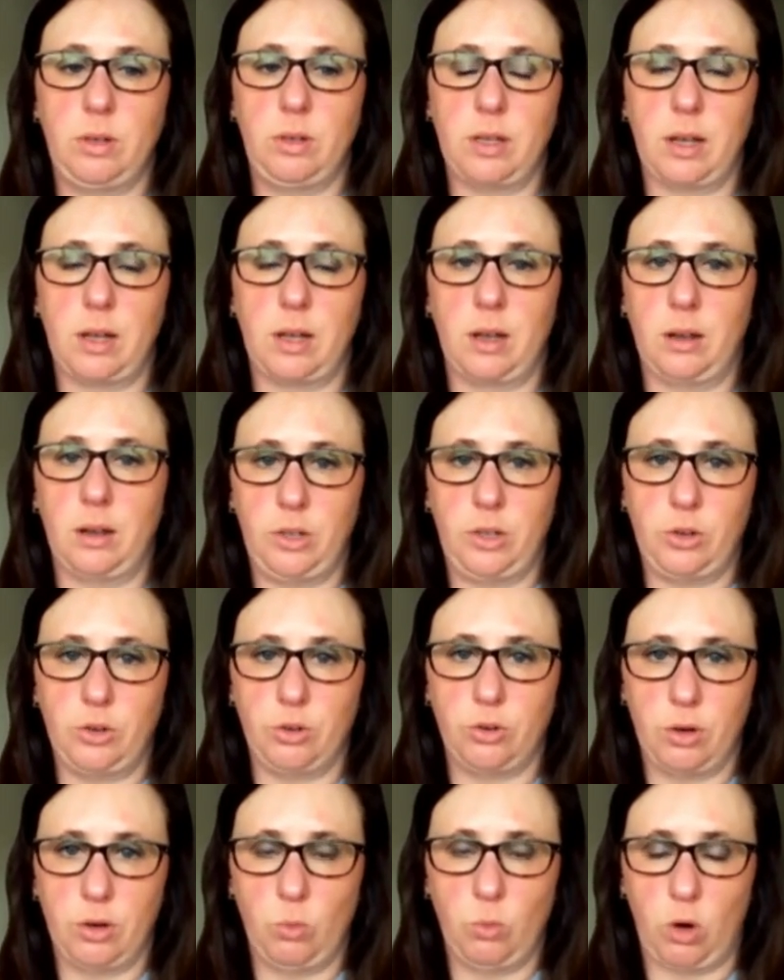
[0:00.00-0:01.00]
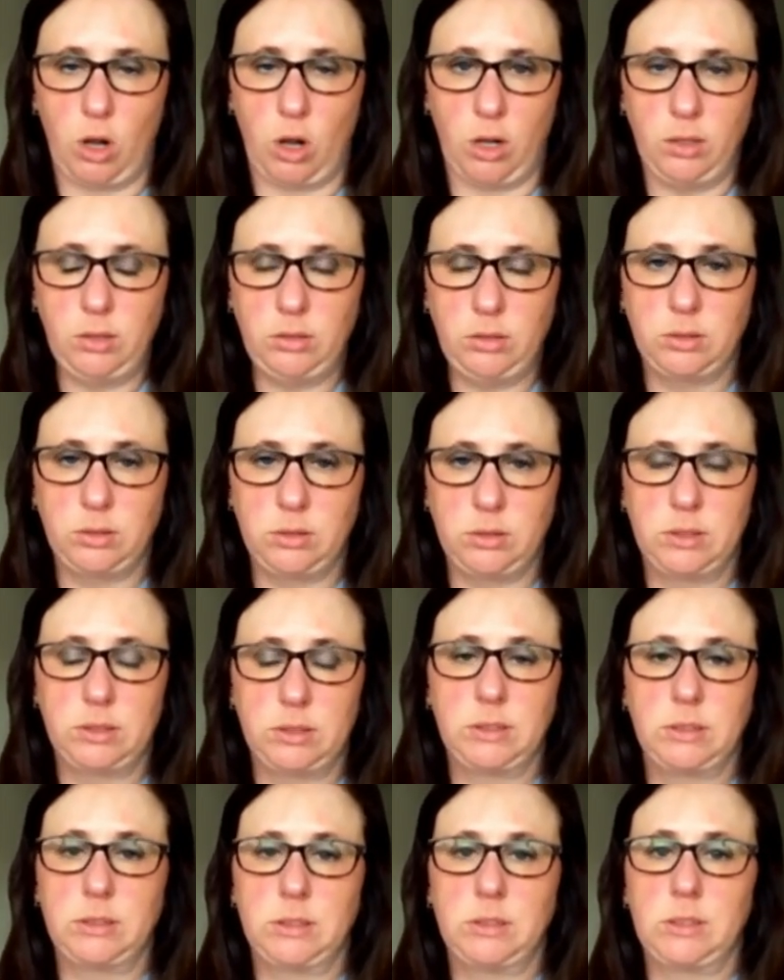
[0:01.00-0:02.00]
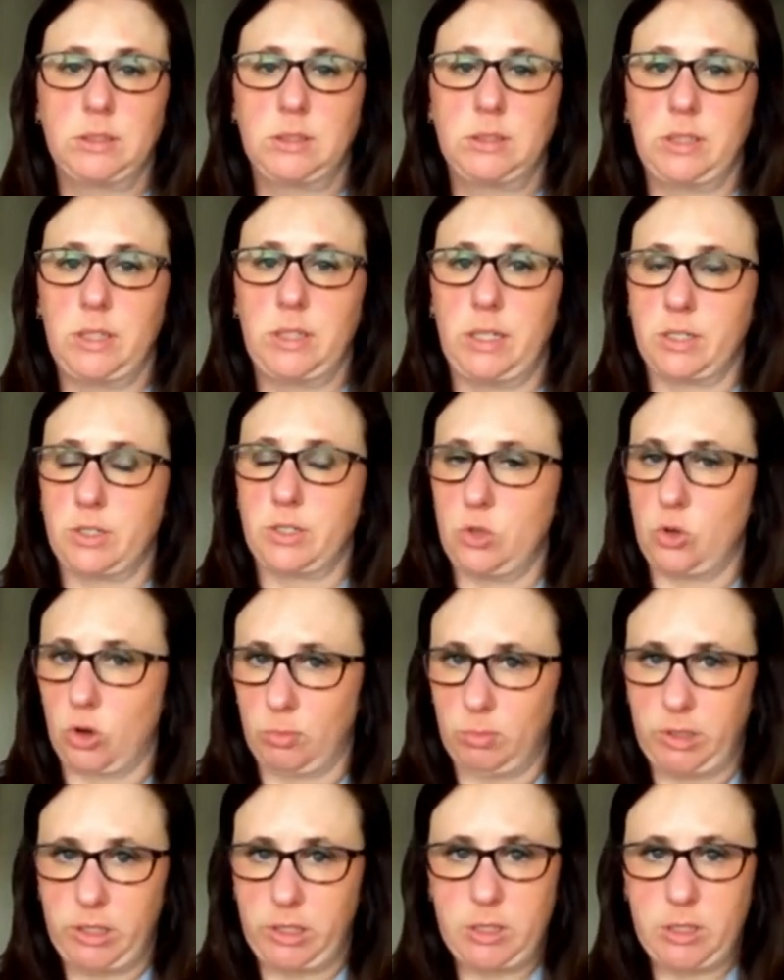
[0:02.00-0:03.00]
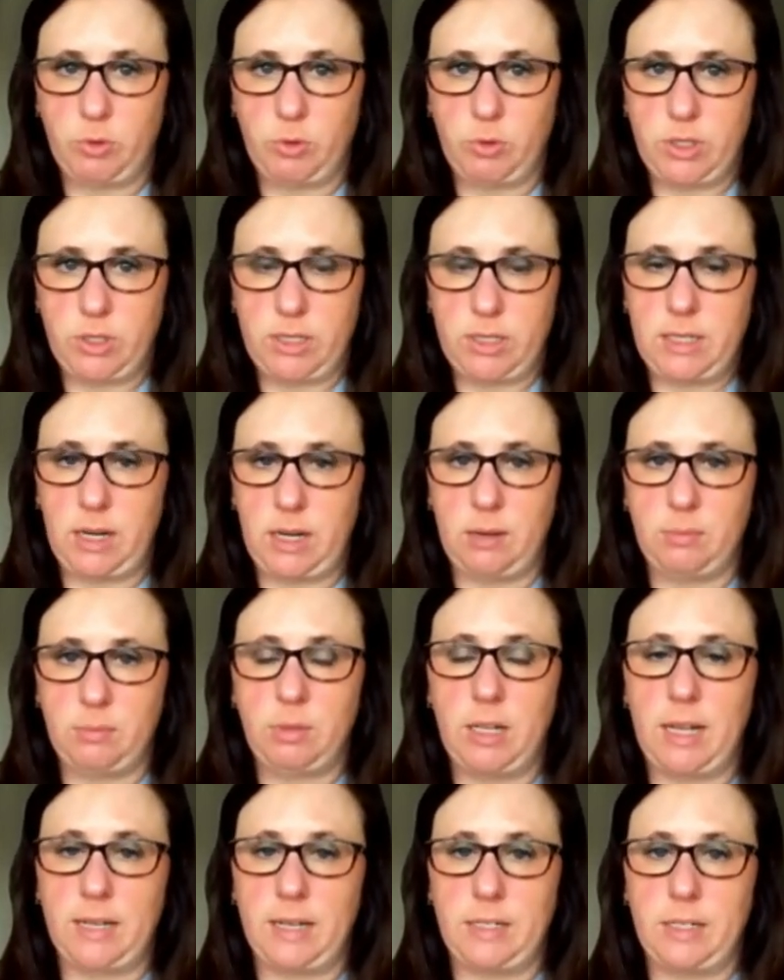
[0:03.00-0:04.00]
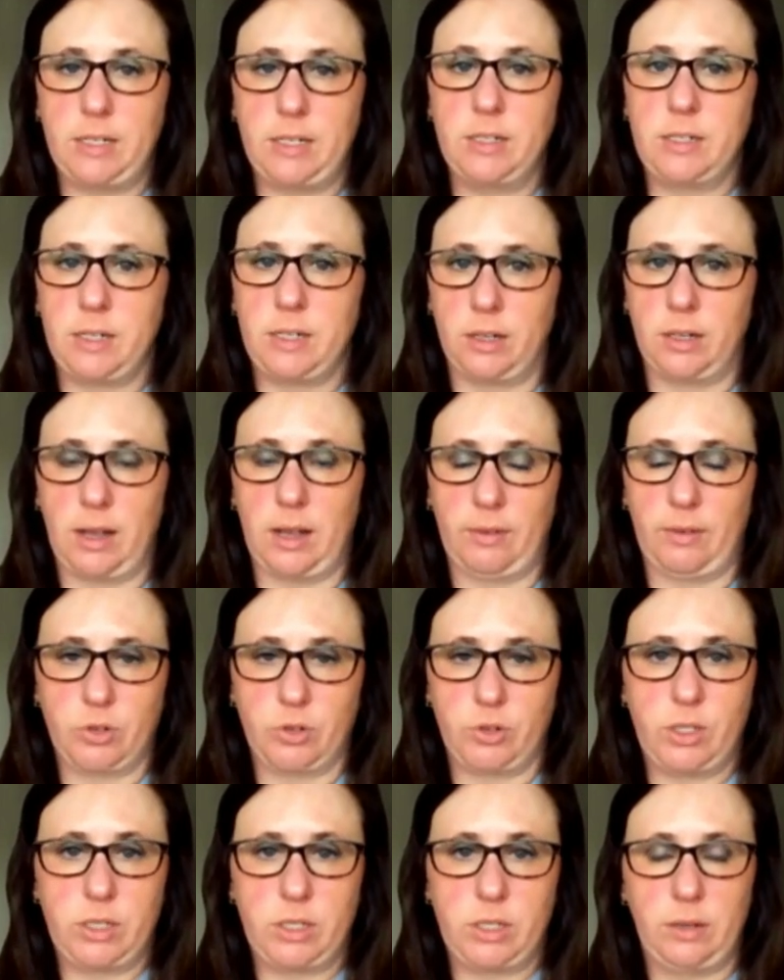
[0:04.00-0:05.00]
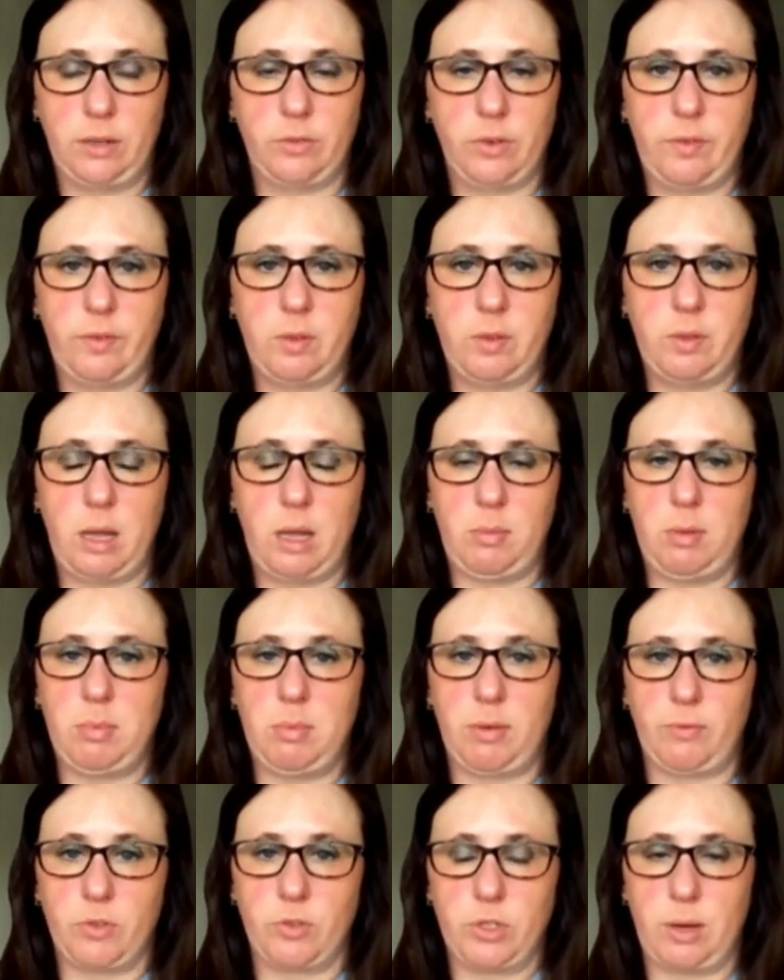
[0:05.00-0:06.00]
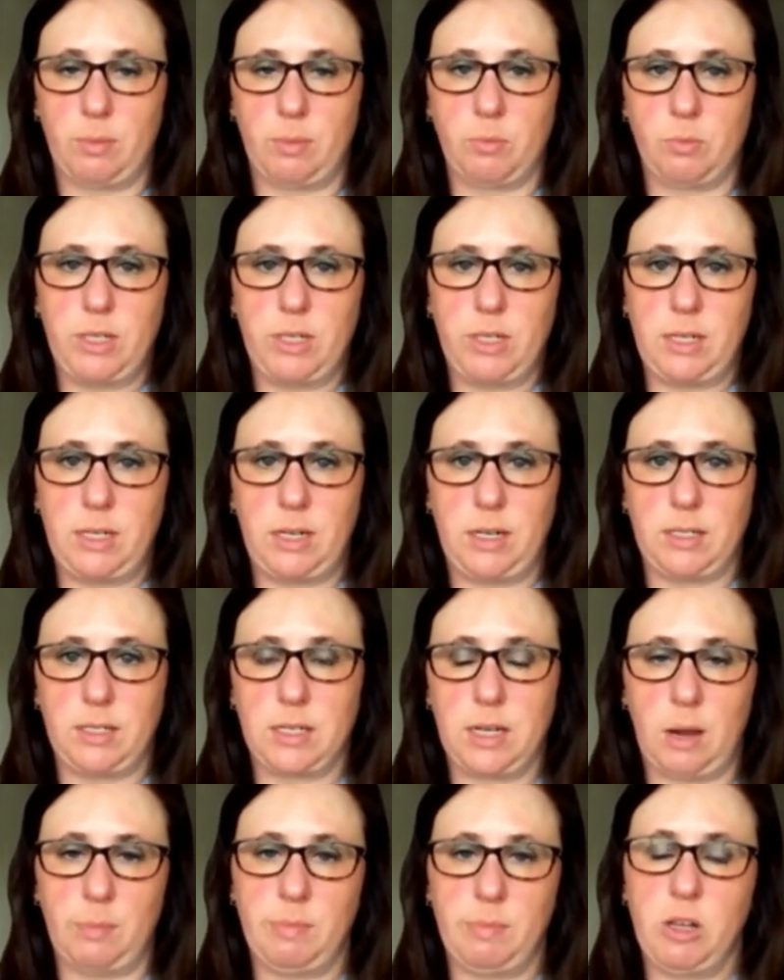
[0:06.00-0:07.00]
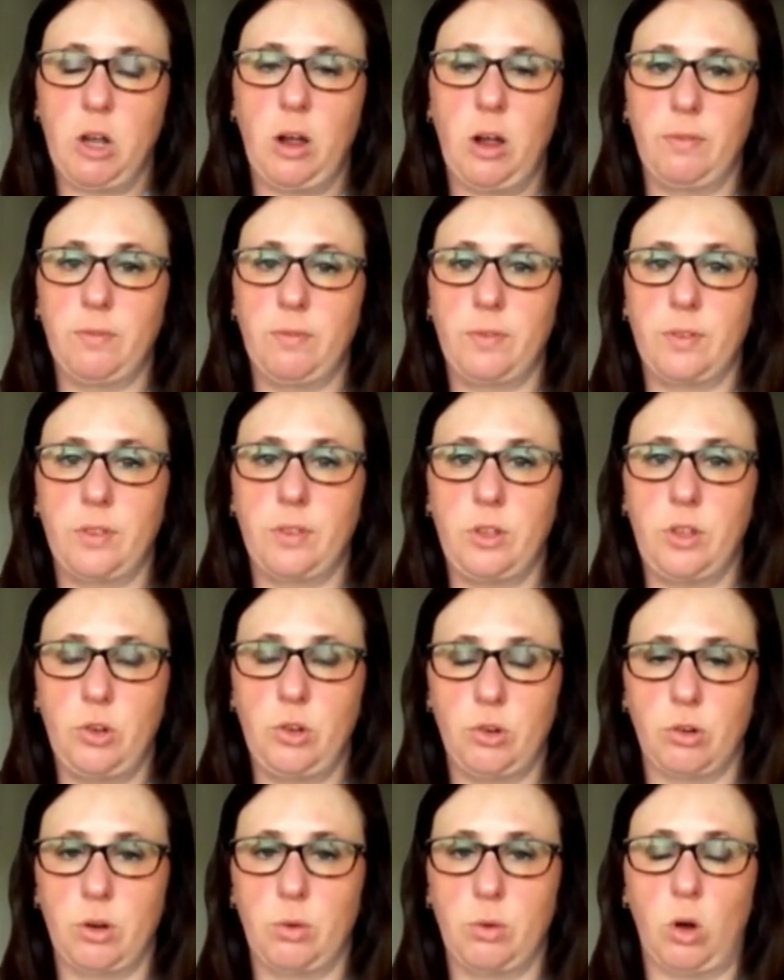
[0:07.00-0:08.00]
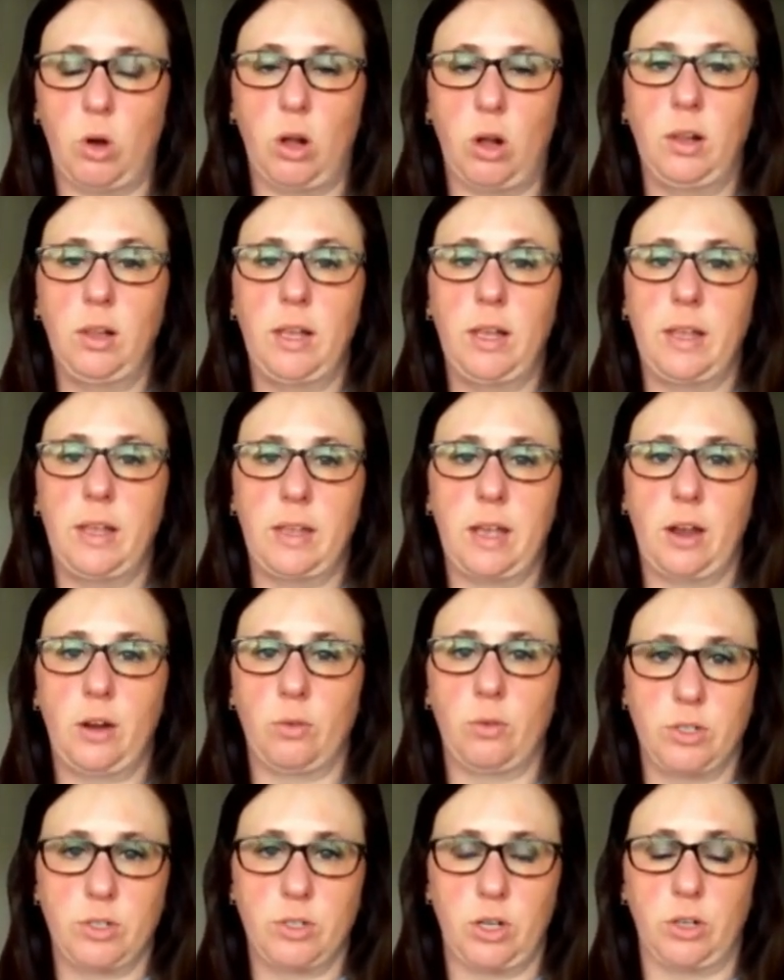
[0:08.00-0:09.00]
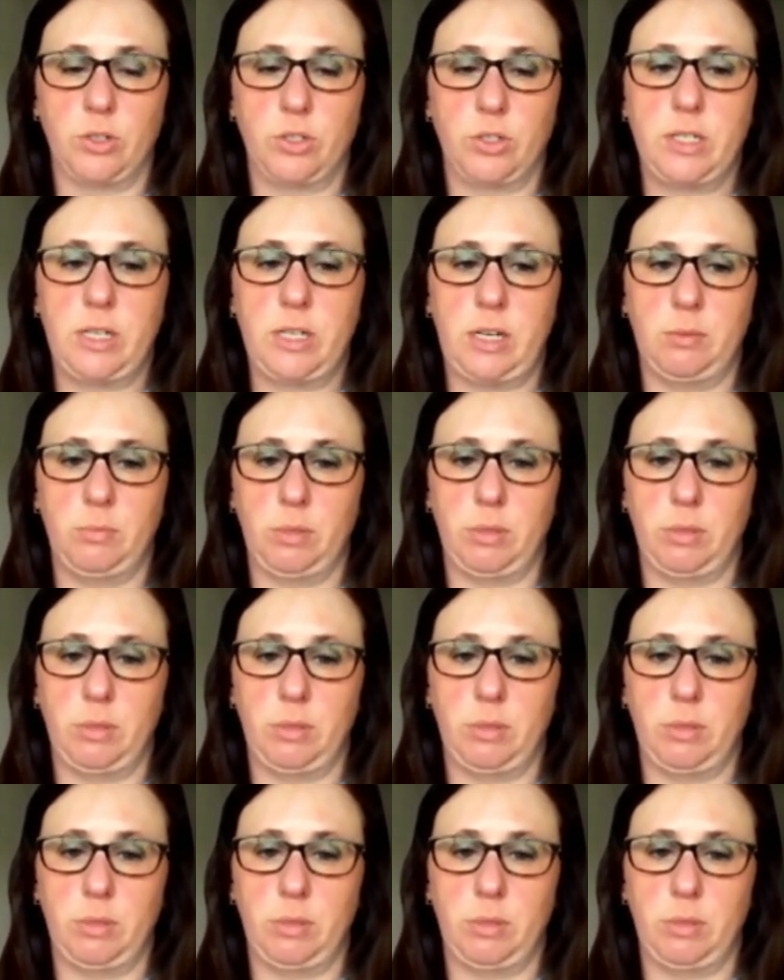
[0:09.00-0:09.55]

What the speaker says: uterine wall. It's normally supposed to stay implanted until after the delivery of the baby, but for some reason it is coming off the uterine wall, and that results in